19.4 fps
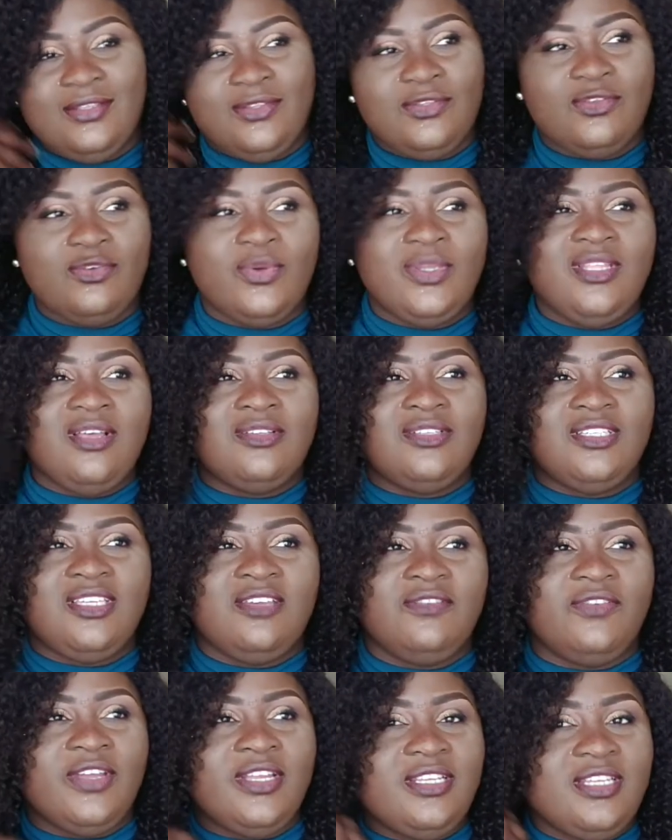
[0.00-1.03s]
So when I was
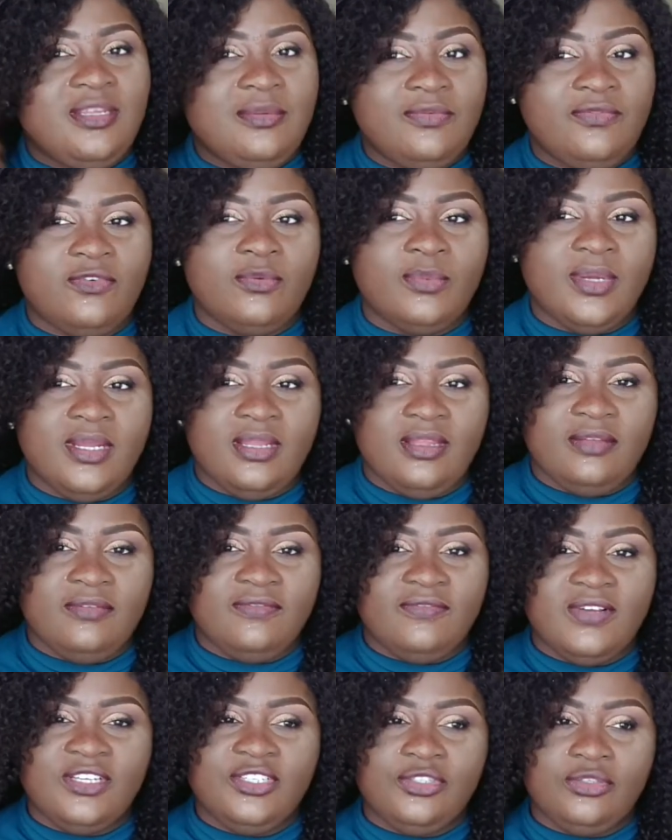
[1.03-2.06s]
looking for a name for my
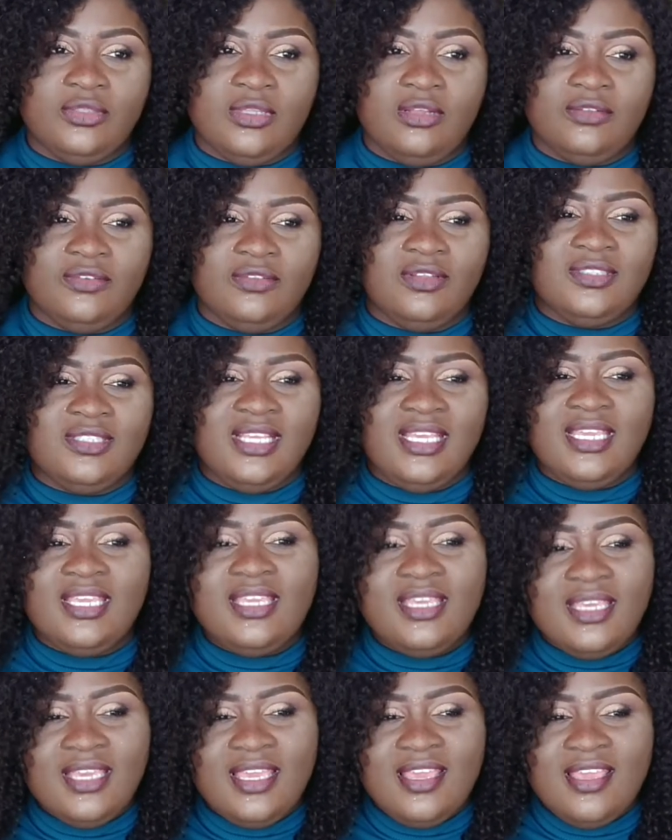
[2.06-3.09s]
fashion outfit, I was
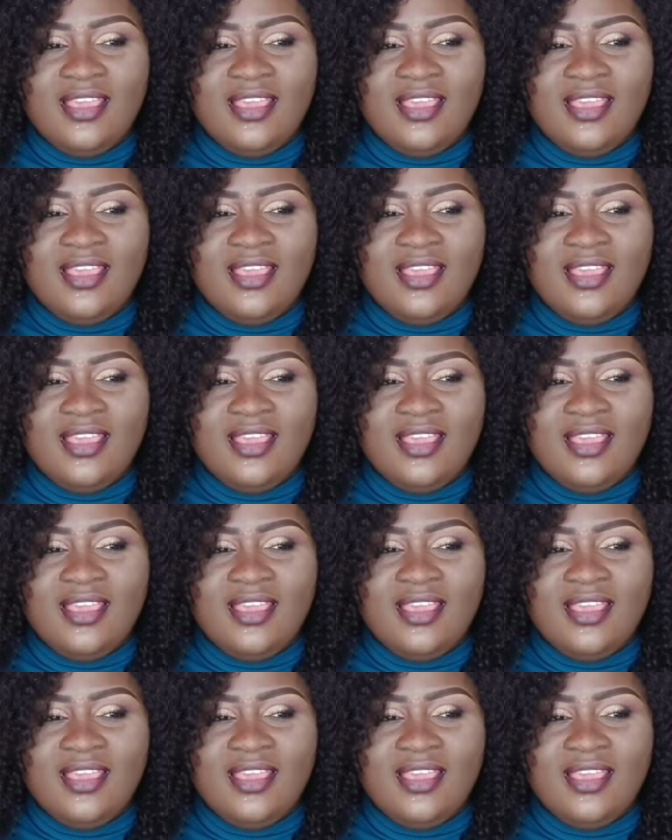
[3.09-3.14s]
like,